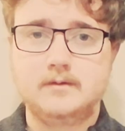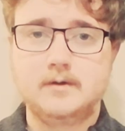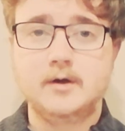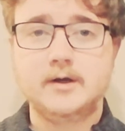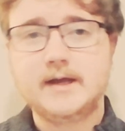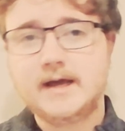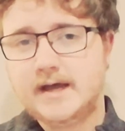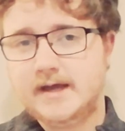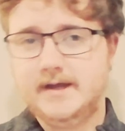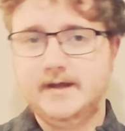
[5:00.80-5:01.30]

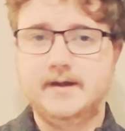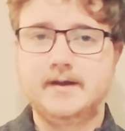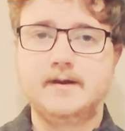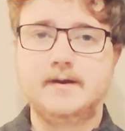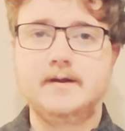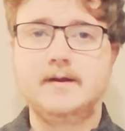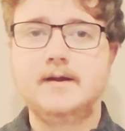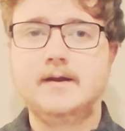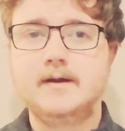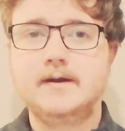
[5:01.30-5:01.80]
Okay,
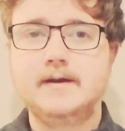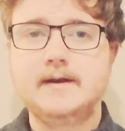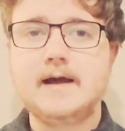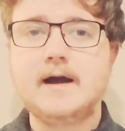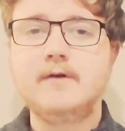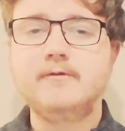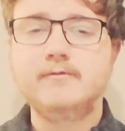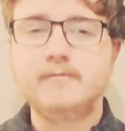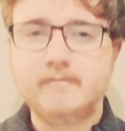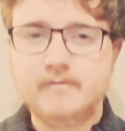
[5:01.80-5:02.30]

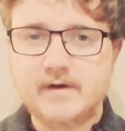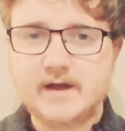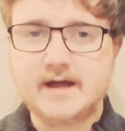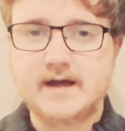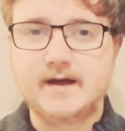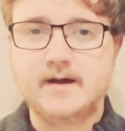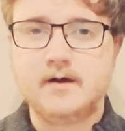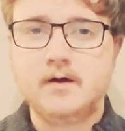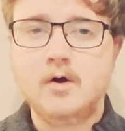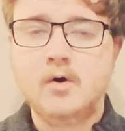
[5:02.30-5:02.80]
now from
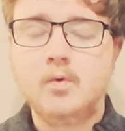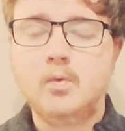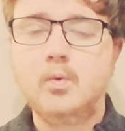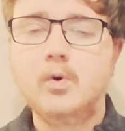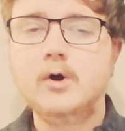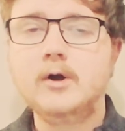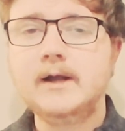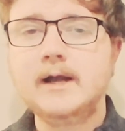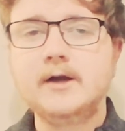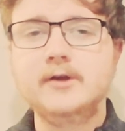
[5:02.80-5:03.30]
there,
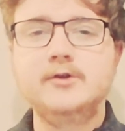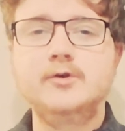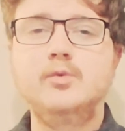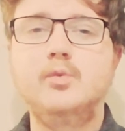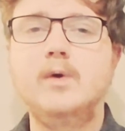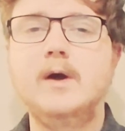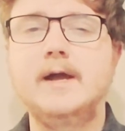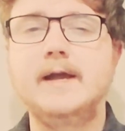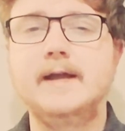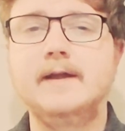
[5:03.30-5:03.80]
work out a
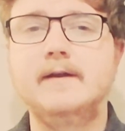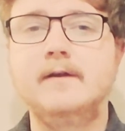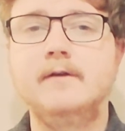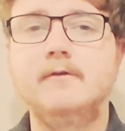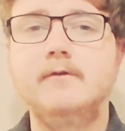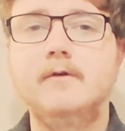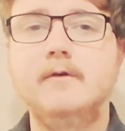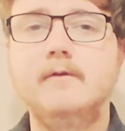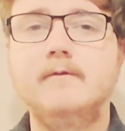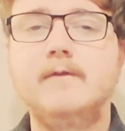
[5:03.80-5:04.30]
way
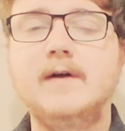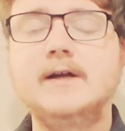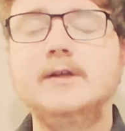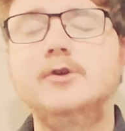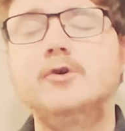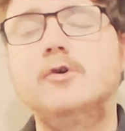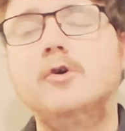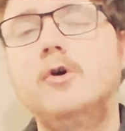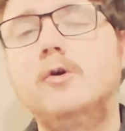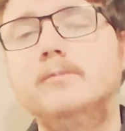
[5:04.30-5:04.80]
that
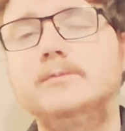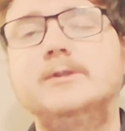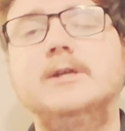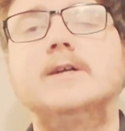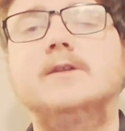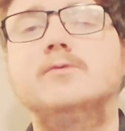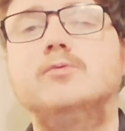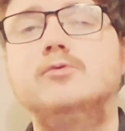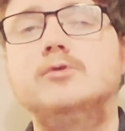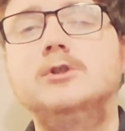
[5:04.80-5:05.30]
your
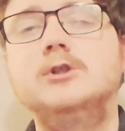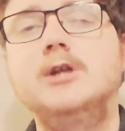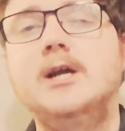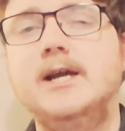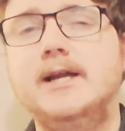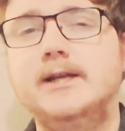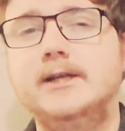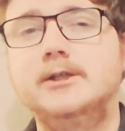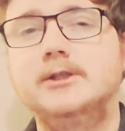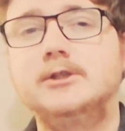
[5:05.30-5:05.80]
objects will
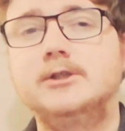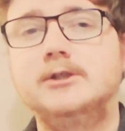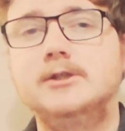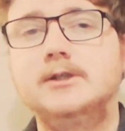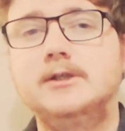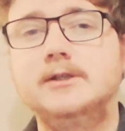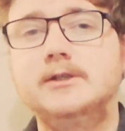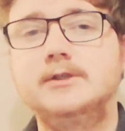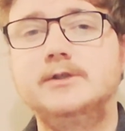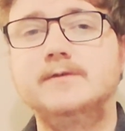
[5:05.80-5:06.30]
change
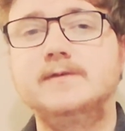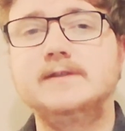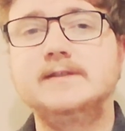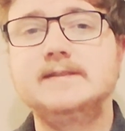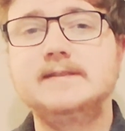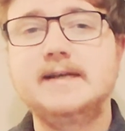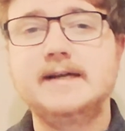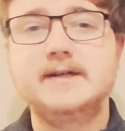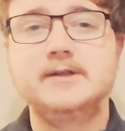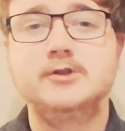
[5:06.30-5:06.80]
into the
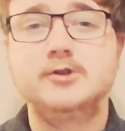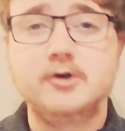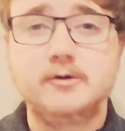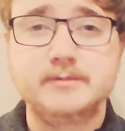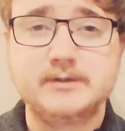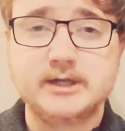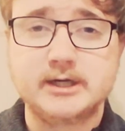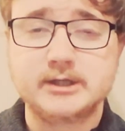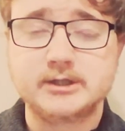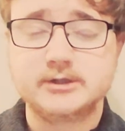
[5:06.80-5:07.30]
second
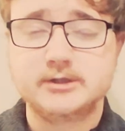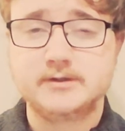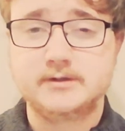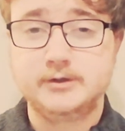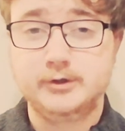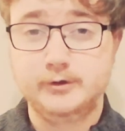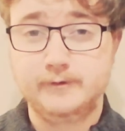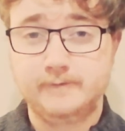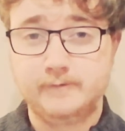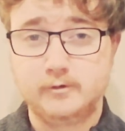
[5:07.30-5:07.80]

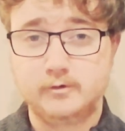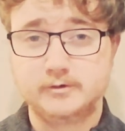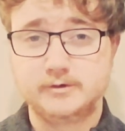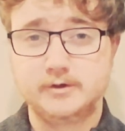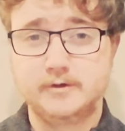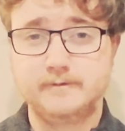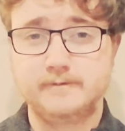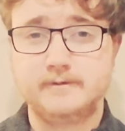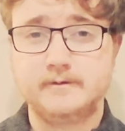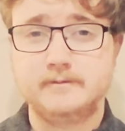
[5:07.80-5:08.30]
objects you thought
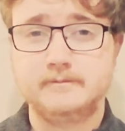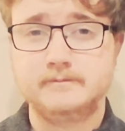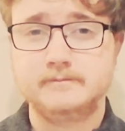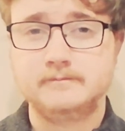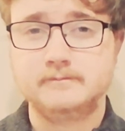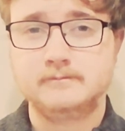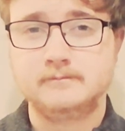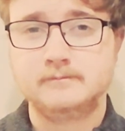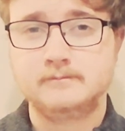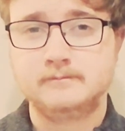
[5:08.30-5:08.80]
of.
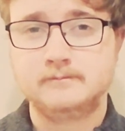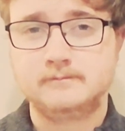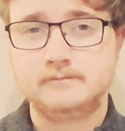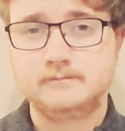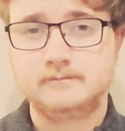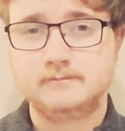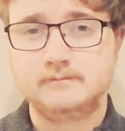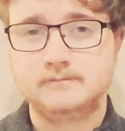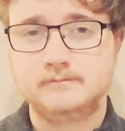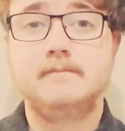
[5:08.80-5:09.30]

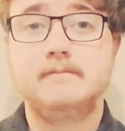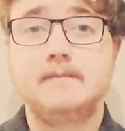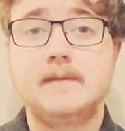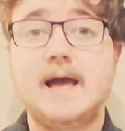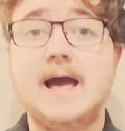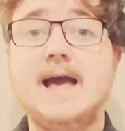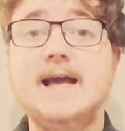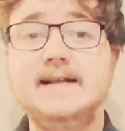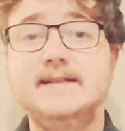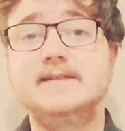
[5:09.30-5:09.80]

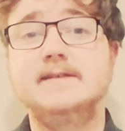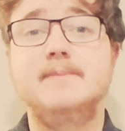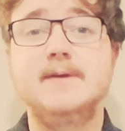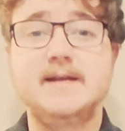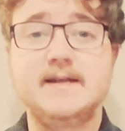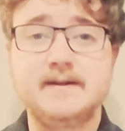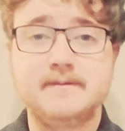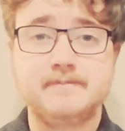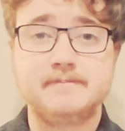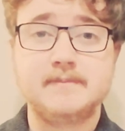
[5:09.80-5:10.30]
A to
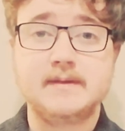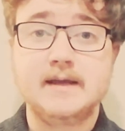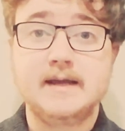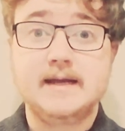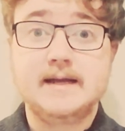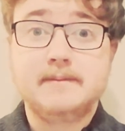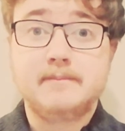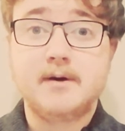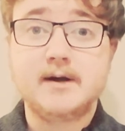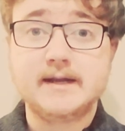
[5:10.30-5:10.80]
B.
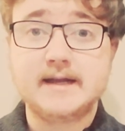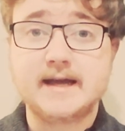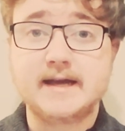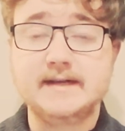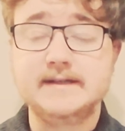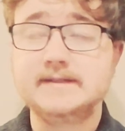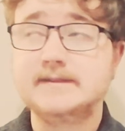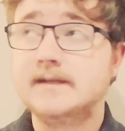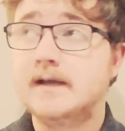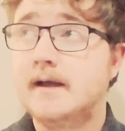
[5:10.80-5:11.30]
In my
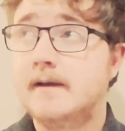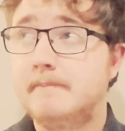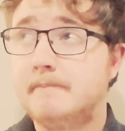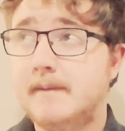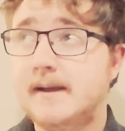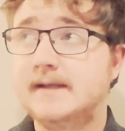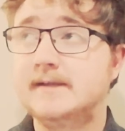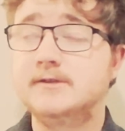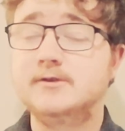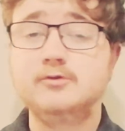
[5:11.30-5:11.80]
case,
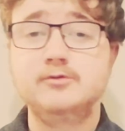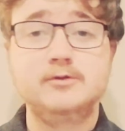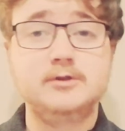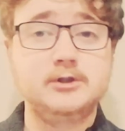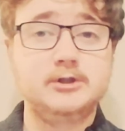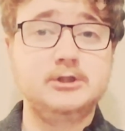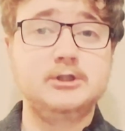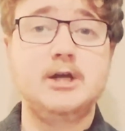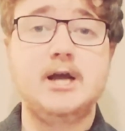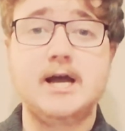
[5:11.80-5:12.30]
pencil
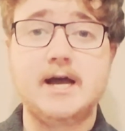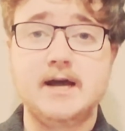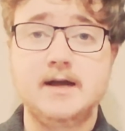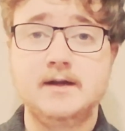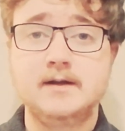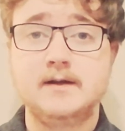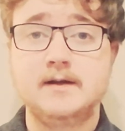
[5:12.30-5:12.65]
to chair